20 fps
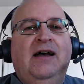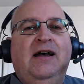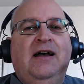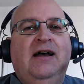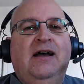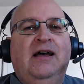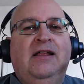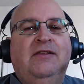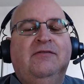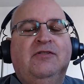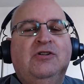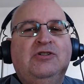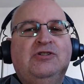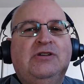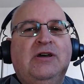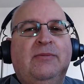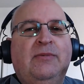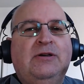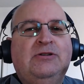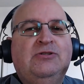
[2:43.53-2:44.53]
And the first
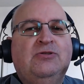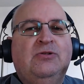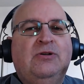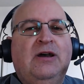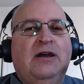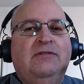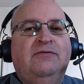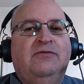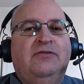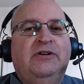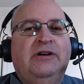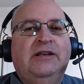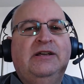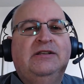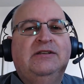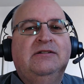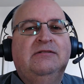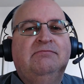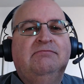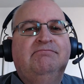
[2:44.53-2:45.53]
time I saw it, I
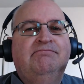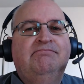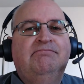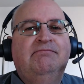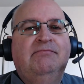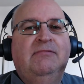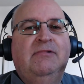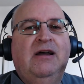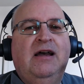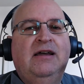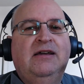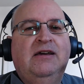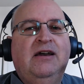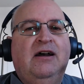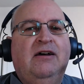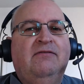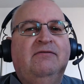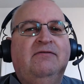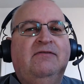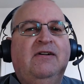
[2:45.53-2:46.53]
freaked. I
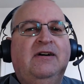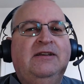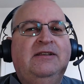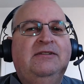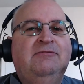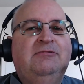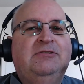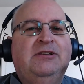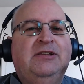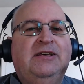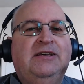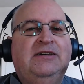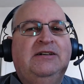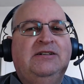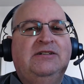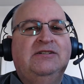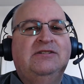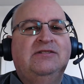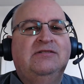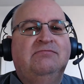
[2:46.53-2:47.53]
can't find
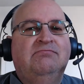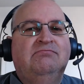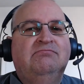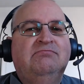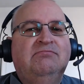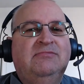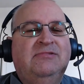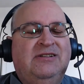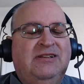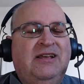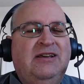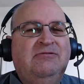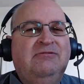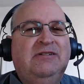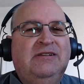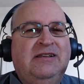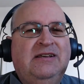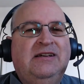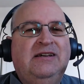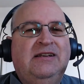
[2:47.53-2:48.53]
things. They
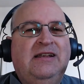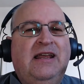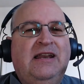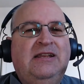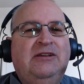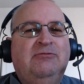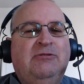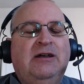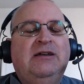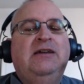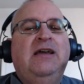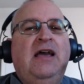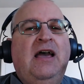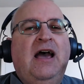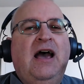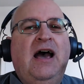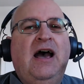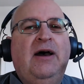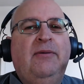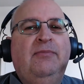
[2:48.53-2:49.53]
were there anyway.
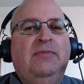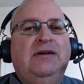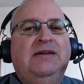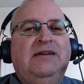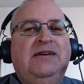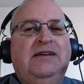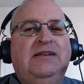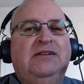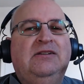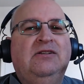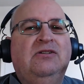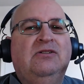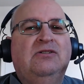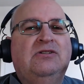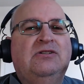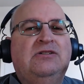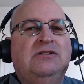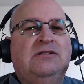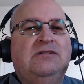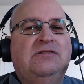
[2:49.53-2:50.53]
It
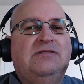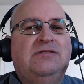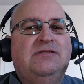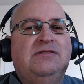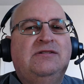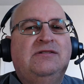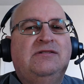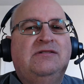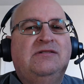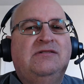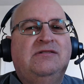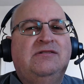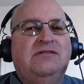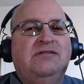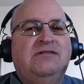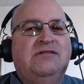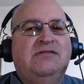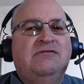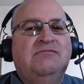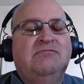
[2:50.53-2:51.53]
looks...
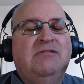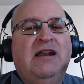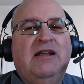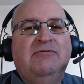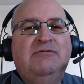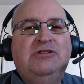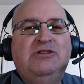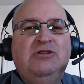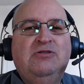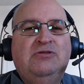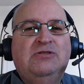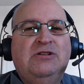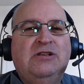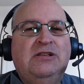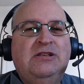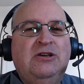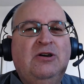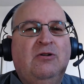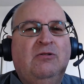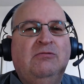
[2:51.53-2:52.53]
Well, I was used to
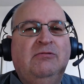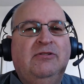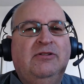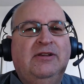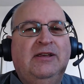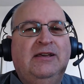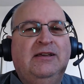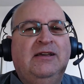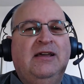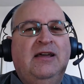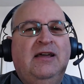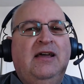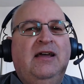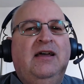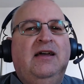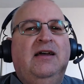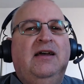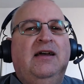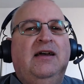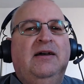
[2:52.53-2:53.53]
the old thing.
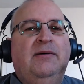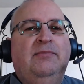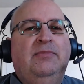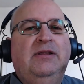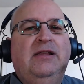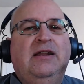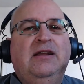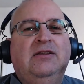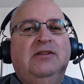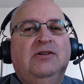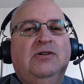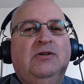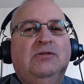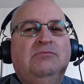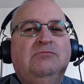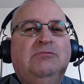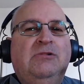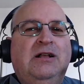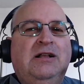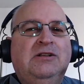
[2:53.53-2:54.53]
But then I thought,
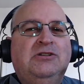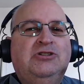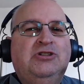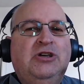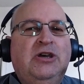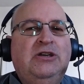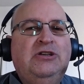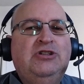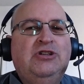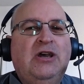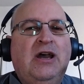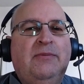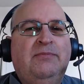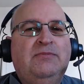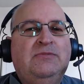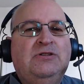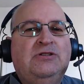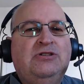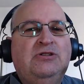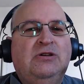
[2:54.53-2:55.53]
well, change
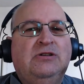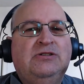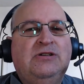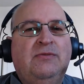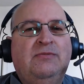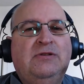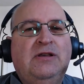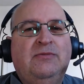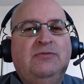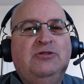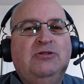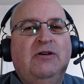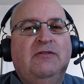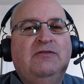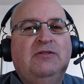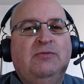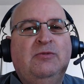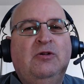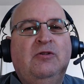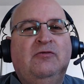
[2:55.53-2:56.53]
happens. Sometimes you have
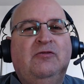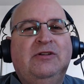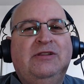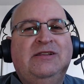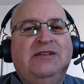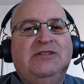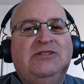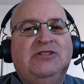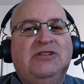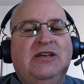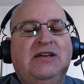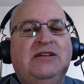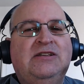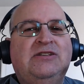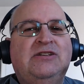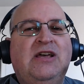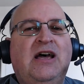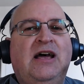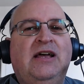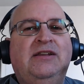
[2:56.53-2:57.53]
to move with these
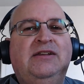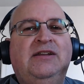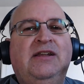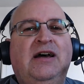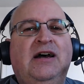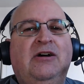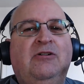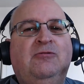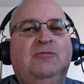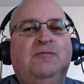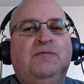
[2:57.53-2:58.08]
things. And now,